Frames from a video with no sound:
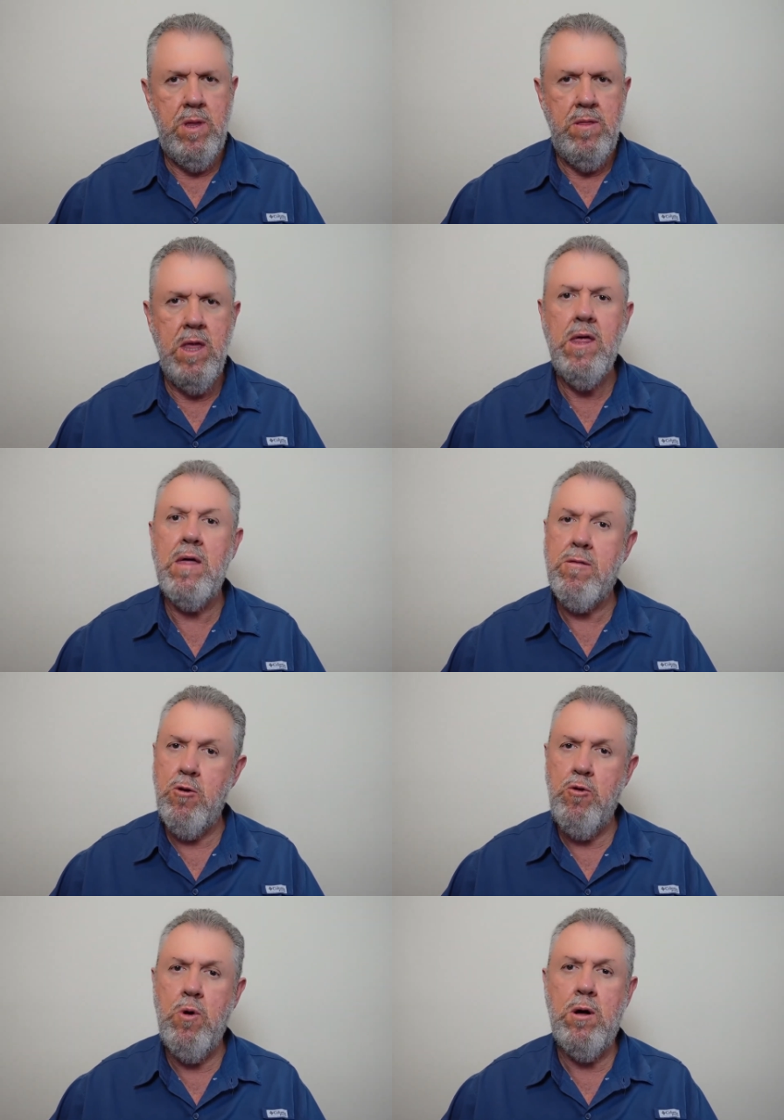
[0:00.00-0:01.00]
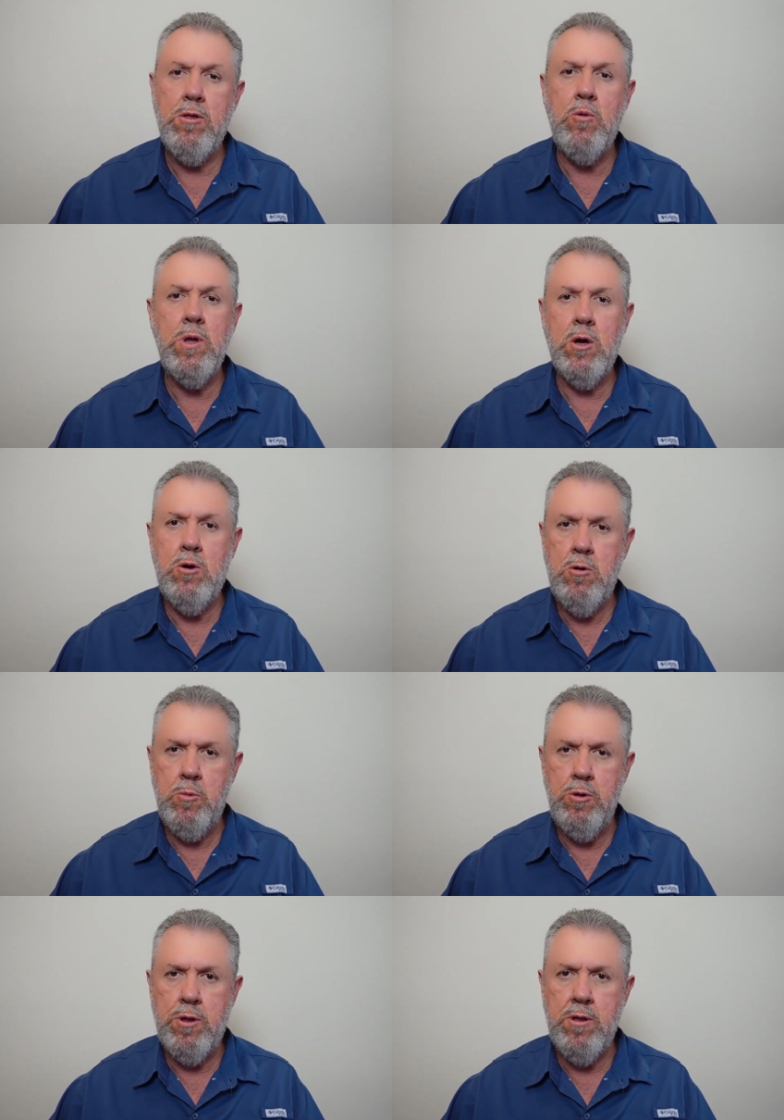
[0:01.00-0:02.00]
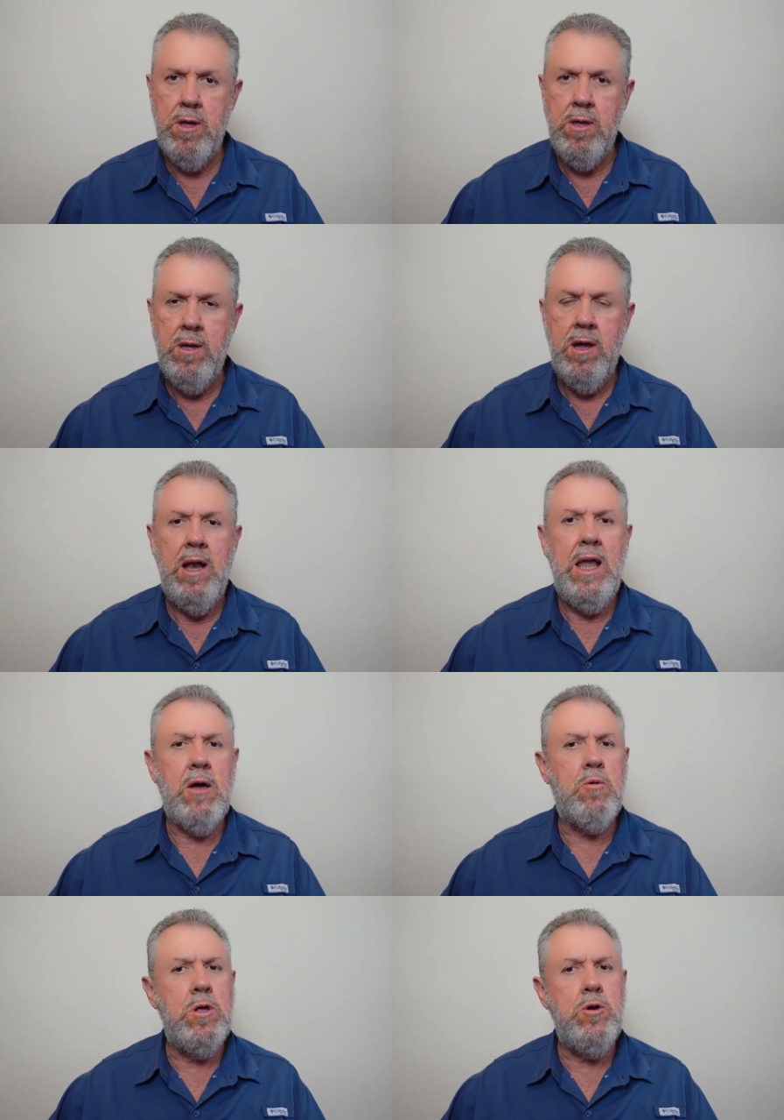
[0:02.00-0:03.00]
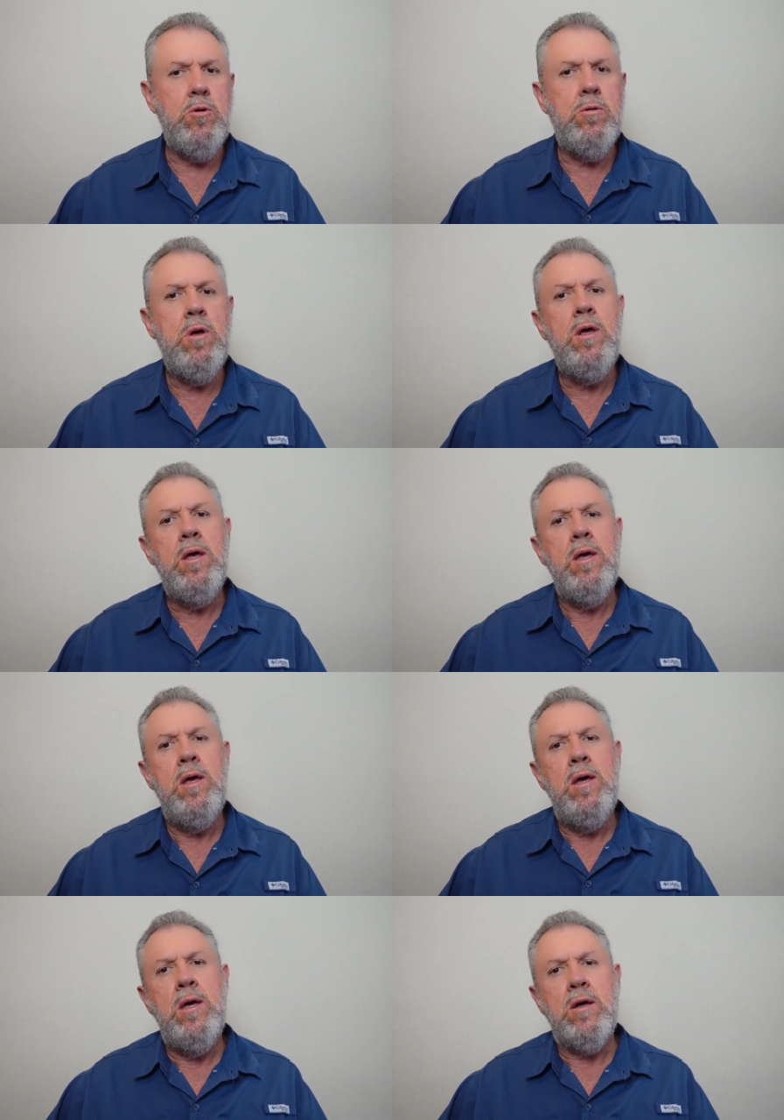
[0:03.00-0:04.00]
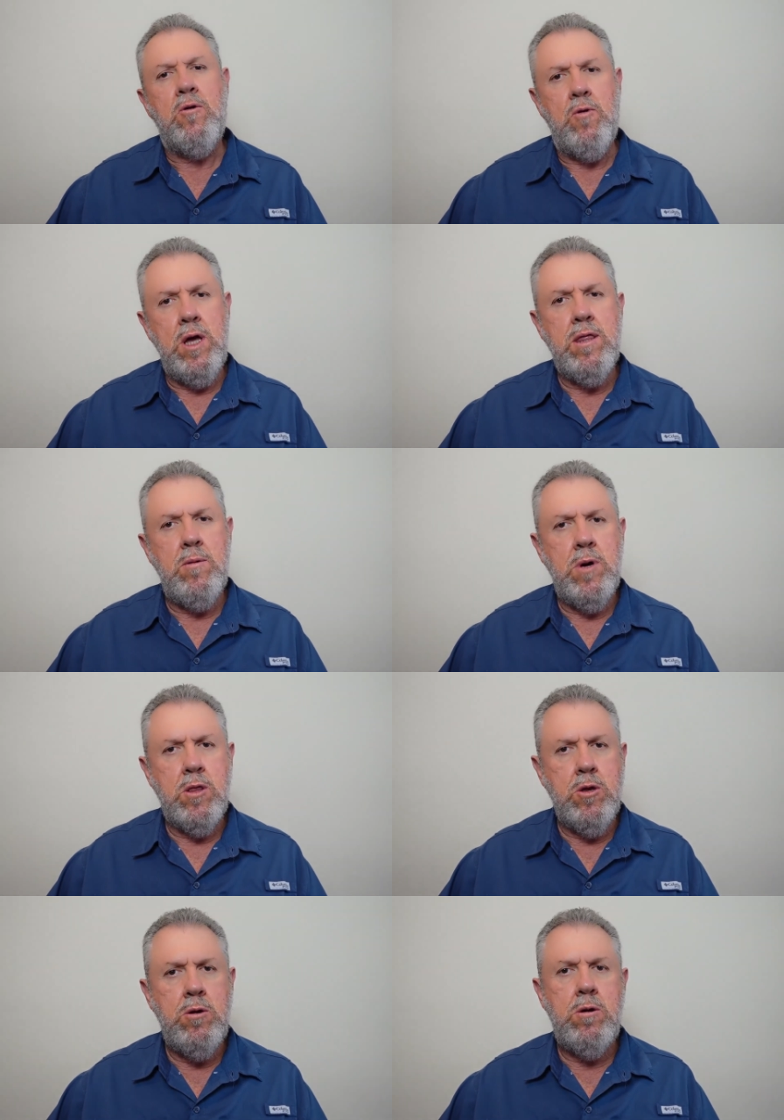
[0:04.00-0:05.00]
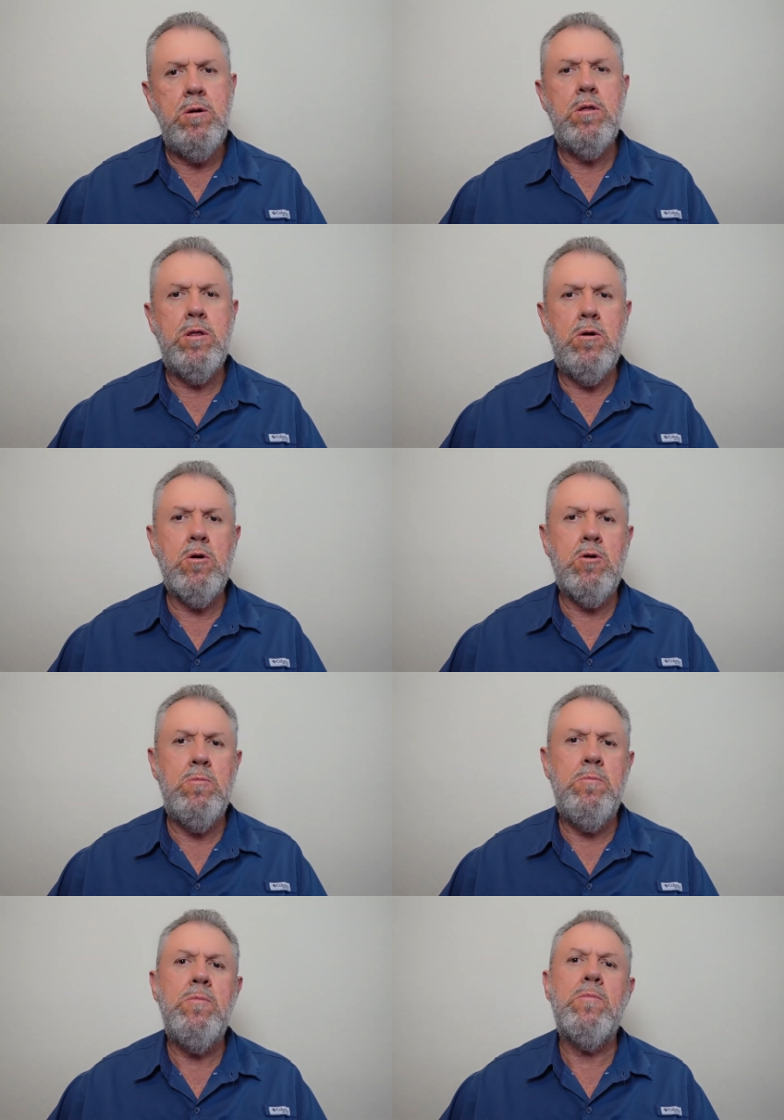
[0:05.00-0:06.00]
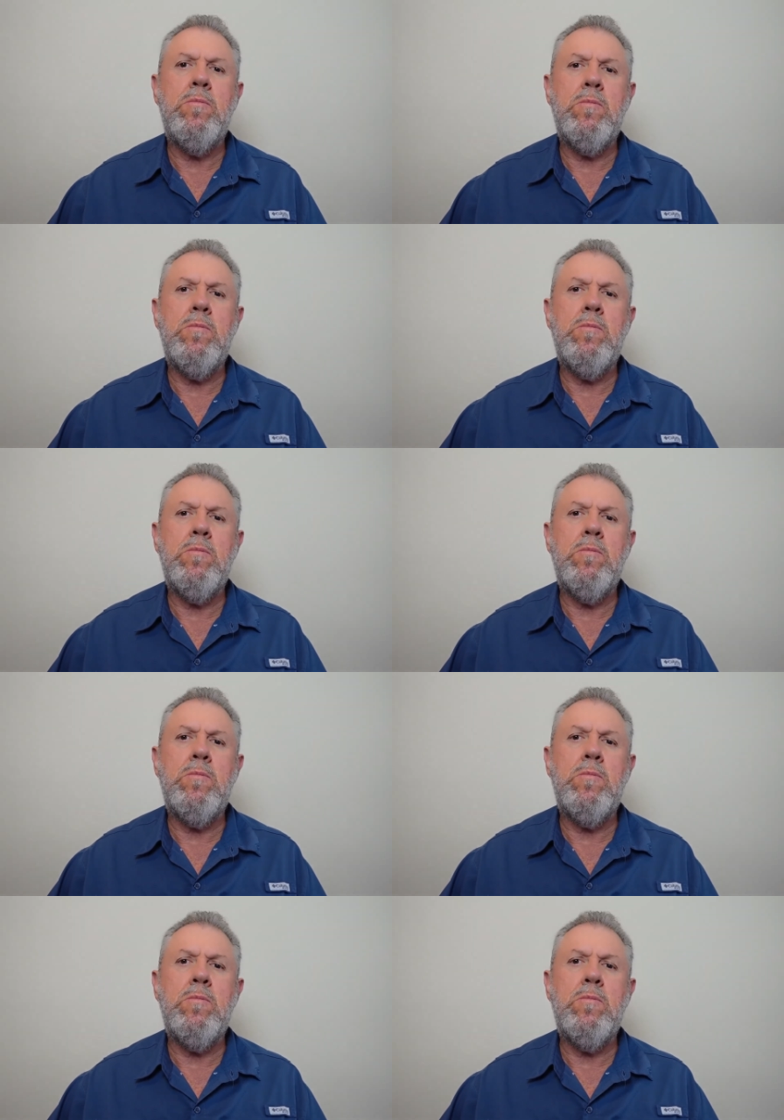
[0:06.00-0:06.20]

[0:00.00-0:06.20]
This has to do also with hormones like when you raise a mature sorghum